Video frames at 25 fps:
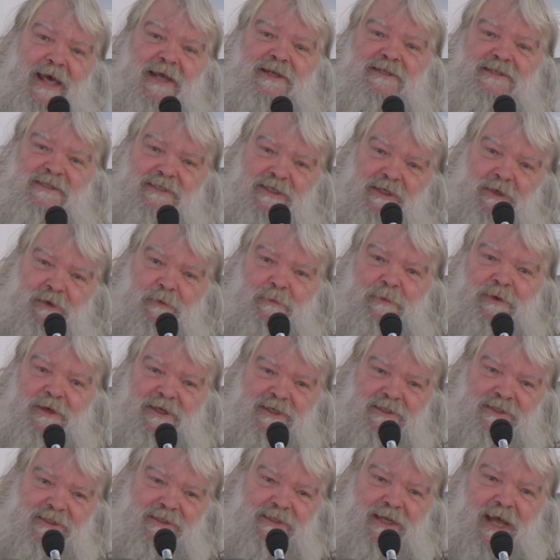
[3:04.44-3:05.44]
that single
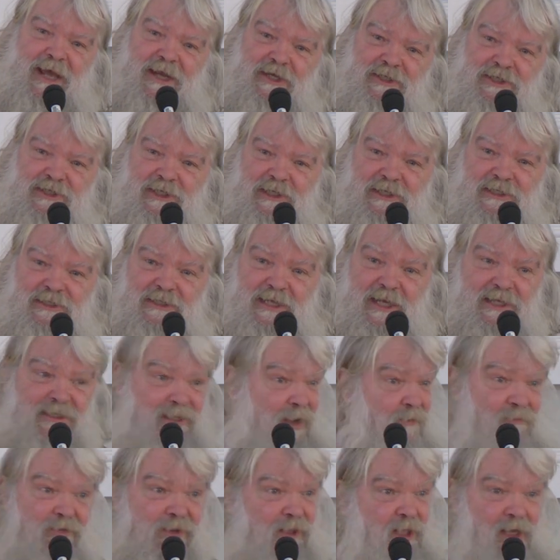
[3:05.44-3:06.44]
person actually says,
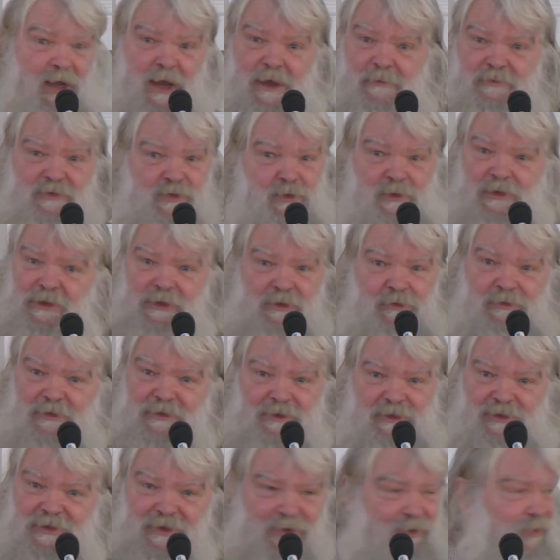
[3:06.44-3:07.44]
everything I'm doing, you
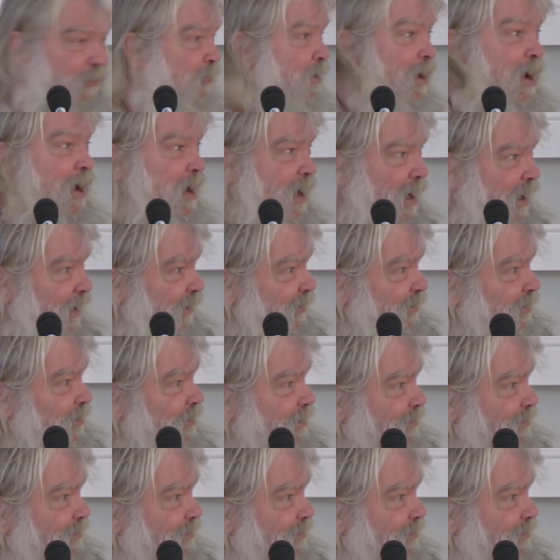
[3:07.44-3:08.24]
can do, you know,